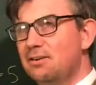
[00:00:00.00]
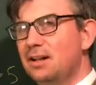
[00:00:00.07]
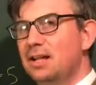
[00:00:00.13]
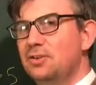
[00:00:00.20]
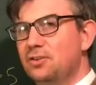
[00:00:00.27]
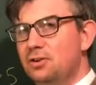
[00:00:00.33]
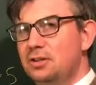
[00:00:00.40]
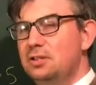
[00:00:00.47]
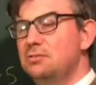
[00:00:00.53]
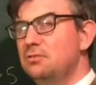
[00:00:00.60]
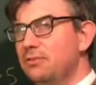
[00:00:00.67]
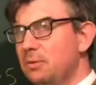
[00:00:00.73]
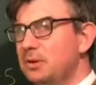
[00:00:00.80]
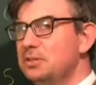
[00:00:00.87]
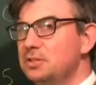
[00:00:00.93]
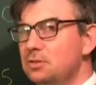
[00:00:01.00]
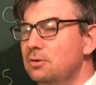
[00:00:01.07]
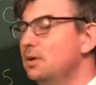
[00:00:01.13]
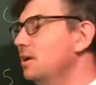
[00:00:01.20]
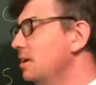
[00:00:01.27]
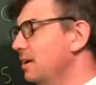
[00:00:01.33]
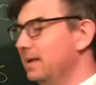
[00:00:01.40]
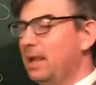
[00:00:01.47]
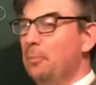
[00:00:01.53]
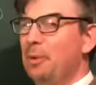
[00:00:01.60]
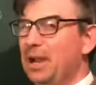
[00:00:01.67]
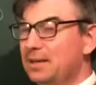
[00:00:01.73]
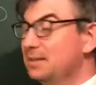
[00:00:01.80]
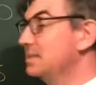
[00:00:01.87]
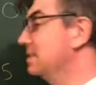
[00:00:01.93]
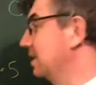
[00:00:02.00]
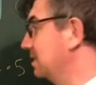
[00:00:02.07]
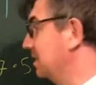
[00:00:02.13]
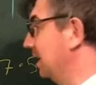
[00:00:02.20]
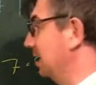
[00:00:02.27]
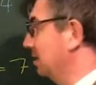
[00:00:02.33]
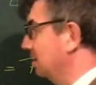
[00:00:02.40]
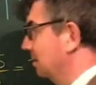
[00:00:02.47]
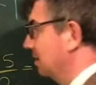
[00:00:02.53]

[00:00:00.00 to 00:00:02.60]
I get 32 divided by 2. I get back to 16.